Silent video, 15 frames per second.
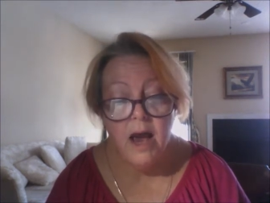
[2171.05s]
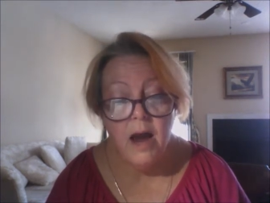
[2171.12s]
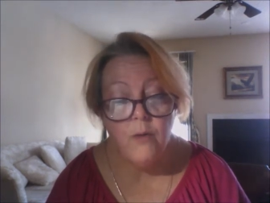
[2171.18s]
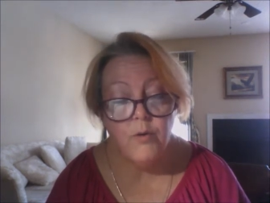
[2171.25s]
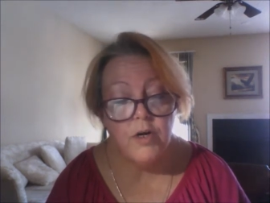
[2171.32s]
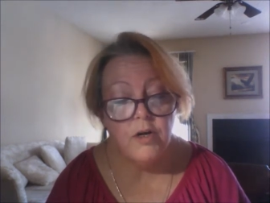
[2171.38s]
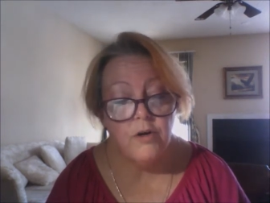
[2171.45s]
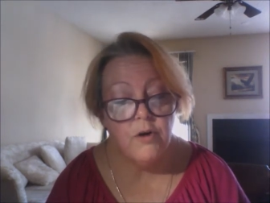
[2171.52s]
I
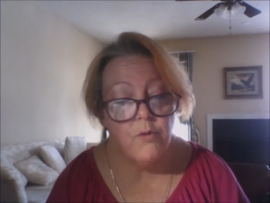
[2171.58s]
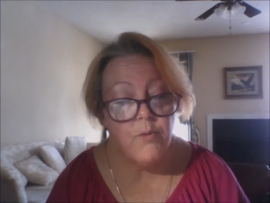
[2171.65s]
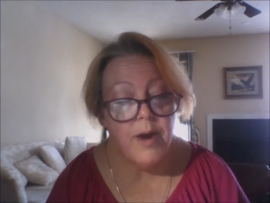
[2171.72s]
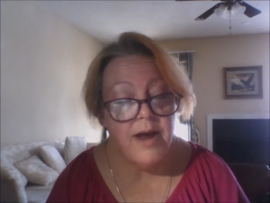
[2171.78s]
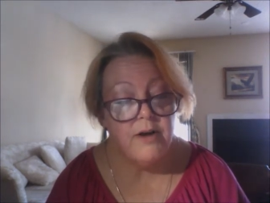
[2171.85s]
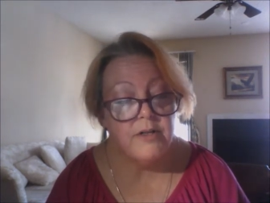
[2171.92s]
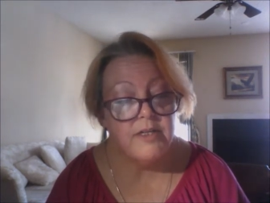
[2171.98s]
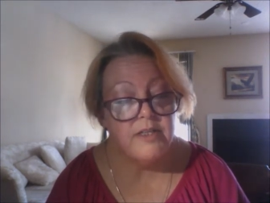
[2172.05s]
would look
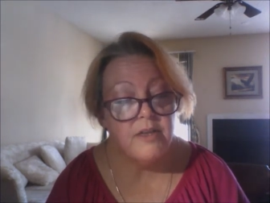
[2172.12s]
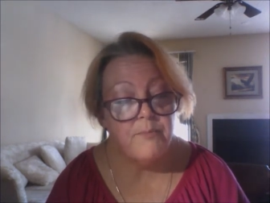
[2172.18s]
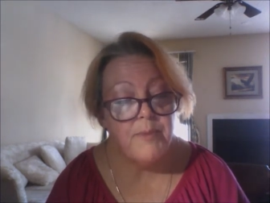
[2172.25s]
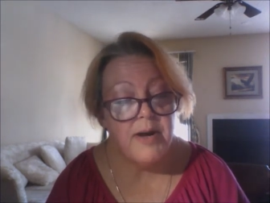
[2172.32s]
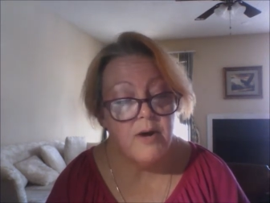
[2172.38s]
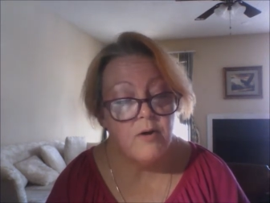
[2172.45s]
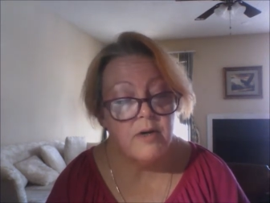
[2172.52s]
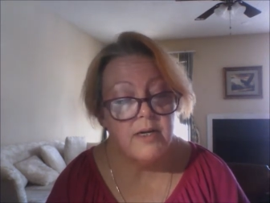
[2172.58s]
around at the
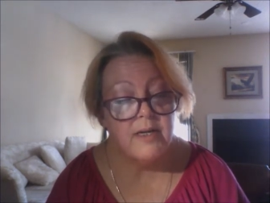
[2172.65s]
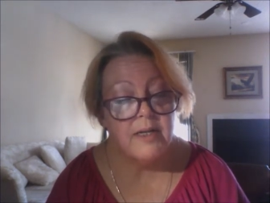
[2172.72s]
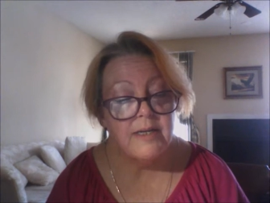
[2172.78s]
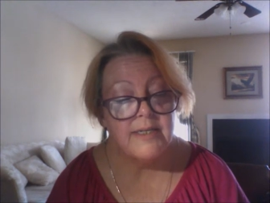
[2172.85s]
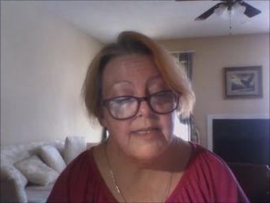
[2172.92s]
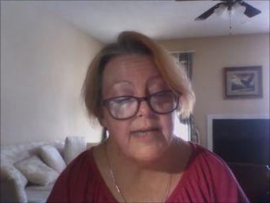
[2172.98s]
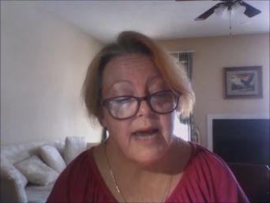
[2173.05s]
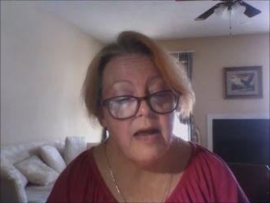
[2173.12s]
bare
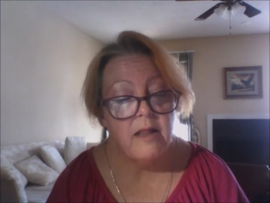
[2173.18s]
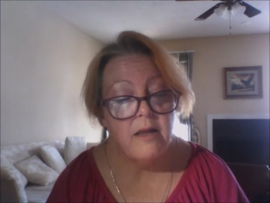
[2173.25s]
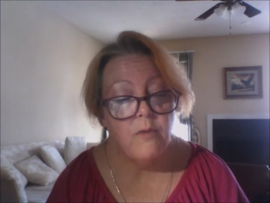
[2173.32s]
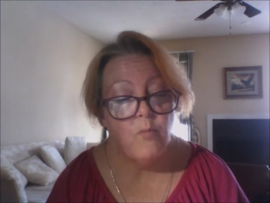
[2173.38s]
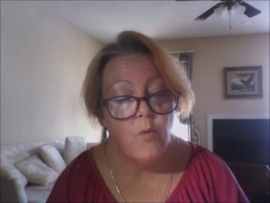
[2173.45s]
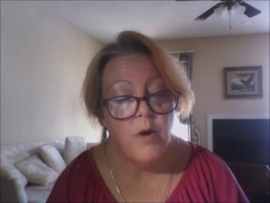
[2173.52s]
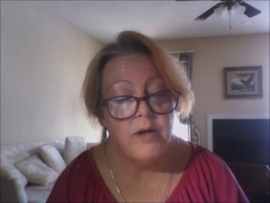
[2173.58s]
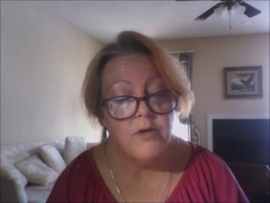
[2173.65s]
little cell
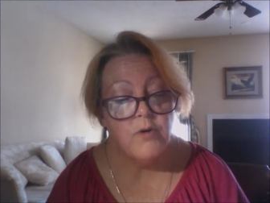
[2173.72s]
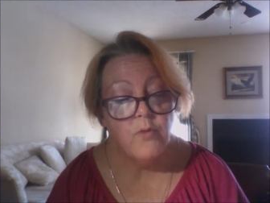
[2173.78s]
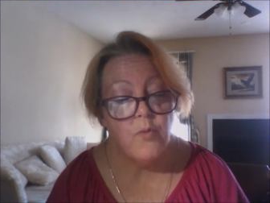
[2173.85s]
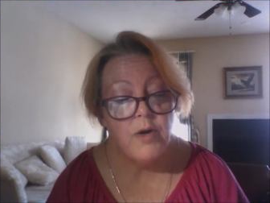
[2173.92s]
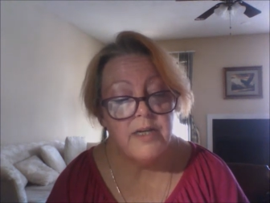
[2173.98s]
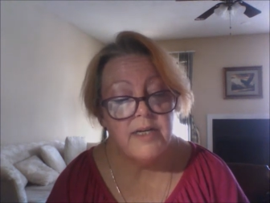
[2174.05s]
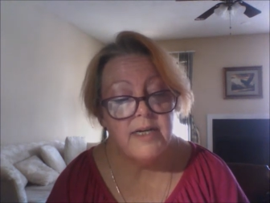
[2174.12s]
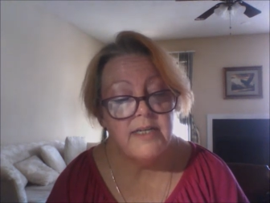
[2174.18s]
and wonder
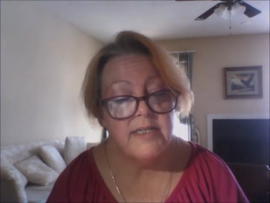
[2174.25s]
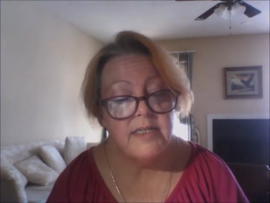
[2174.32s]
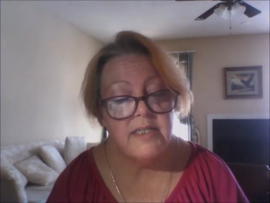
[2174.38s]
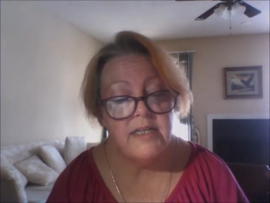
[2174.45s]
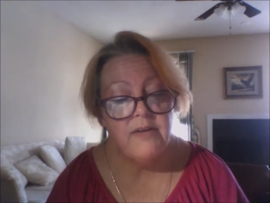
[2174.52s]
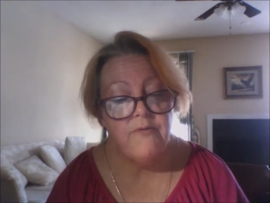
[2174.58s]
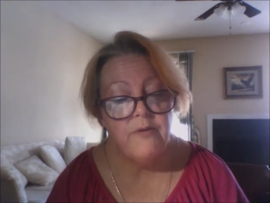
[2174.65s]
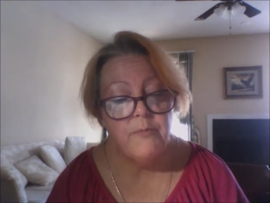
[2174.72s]
what
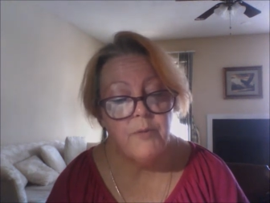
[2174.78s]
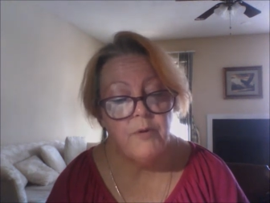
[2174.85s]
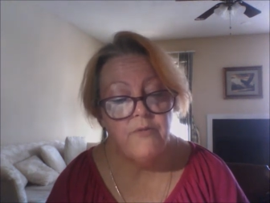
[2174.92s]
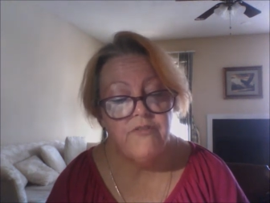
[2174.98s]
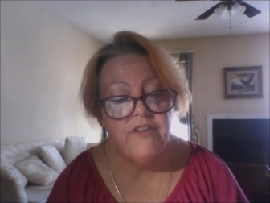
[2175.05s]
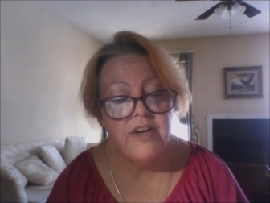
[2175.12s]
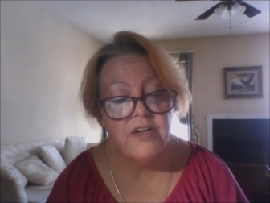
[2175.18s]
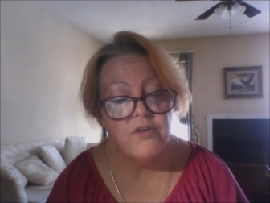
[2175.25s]

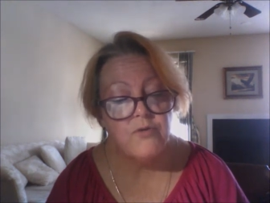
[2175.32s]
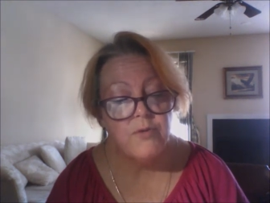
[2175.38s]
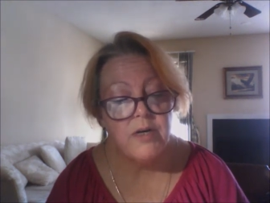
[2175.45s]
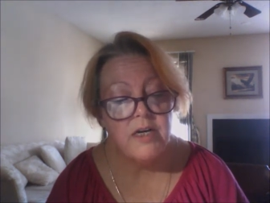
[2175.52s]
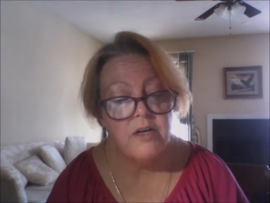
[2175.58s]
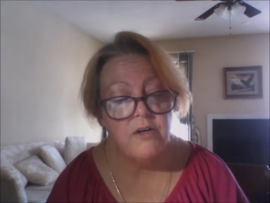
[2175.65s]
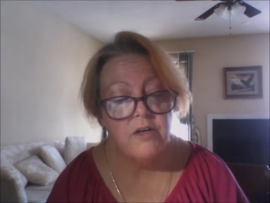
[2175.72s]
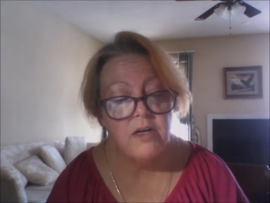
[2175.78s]
conceivable
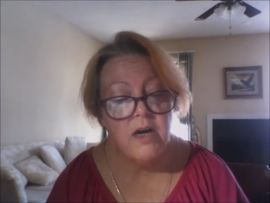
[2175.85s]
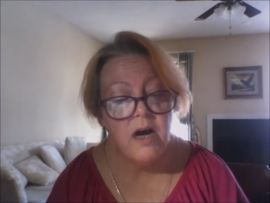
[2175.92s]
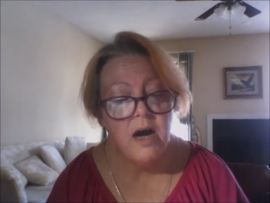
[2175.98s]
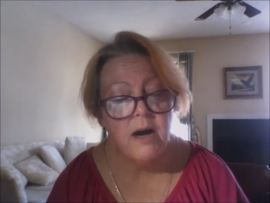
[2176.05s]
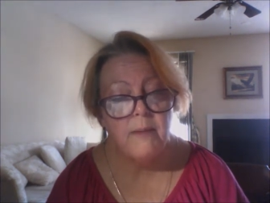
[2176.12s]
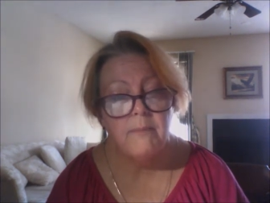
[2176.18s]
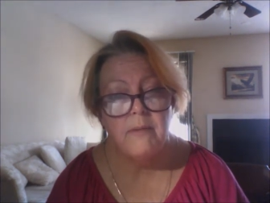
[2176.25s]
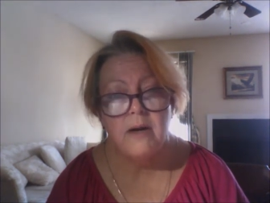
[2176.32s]
victory could
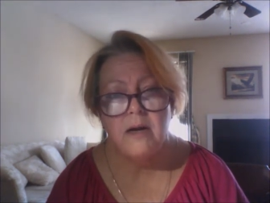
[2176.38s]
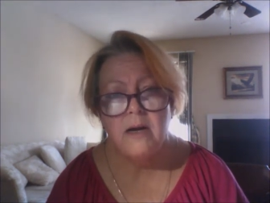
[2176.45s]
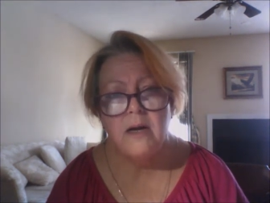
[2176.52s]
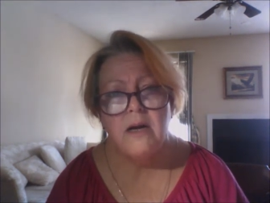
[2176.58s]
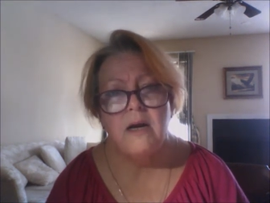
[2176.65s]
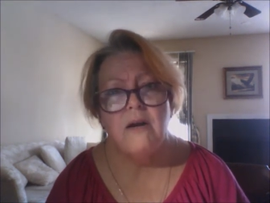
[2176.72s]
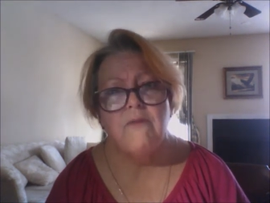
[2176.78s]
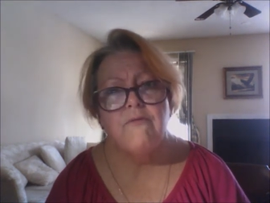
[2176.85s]
come
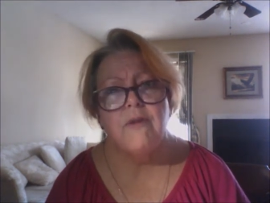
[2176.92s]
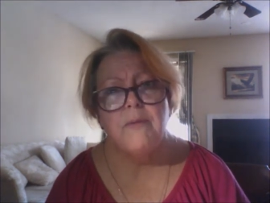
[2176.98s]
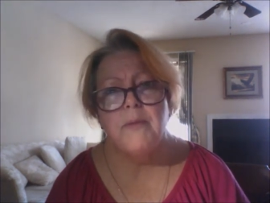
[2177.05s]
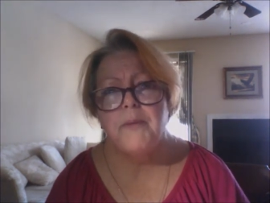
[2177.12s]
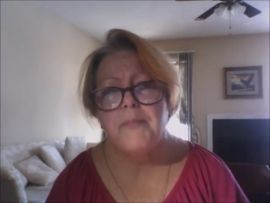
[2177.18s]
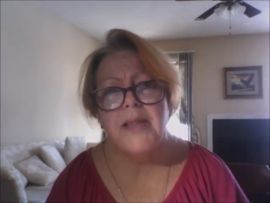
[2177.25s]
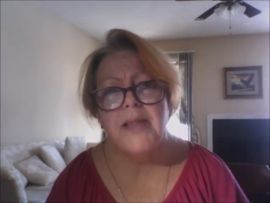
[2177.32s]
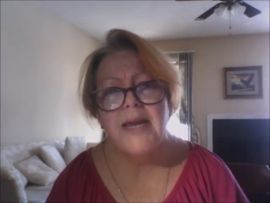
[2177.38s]
from
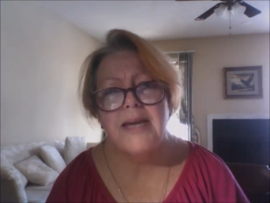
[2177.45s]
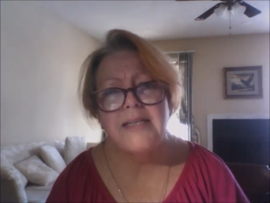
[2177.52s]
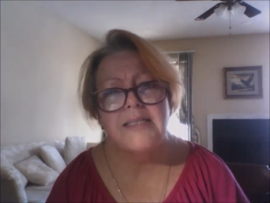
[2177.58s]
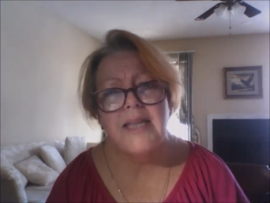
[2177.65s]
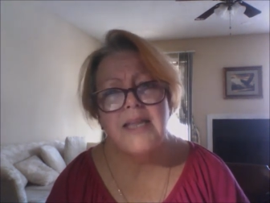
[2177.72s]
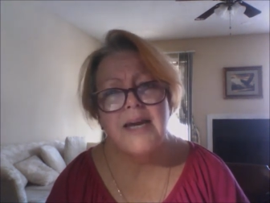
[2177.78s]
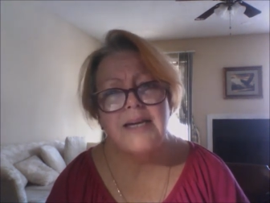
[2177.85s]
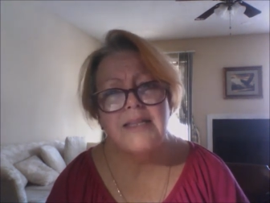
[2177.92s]
a
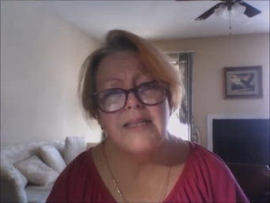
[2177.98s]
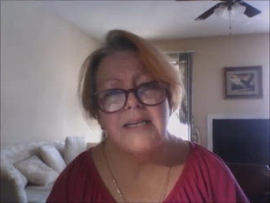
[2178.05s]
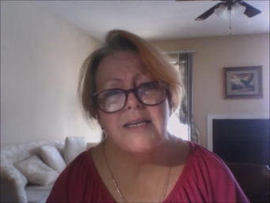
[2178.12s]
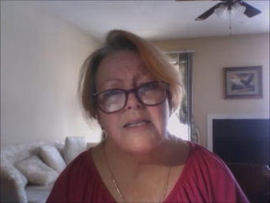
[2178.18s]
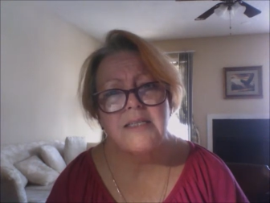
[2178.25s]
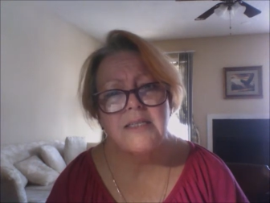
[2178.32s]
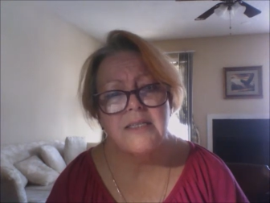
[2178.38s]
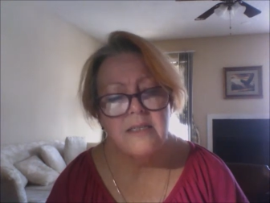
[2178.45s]
place like
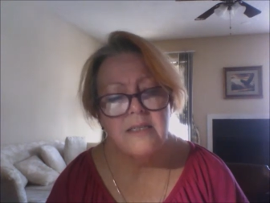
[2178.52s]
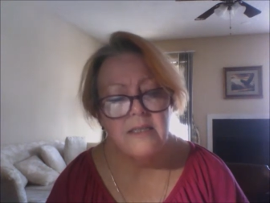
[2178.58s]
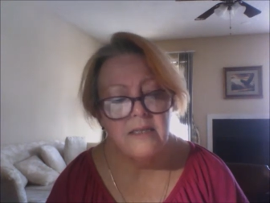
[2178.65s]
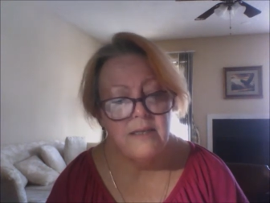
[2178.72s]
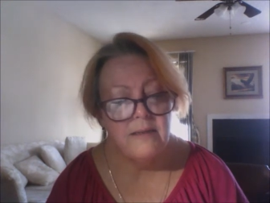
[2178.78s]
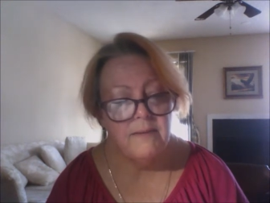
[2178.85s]
this.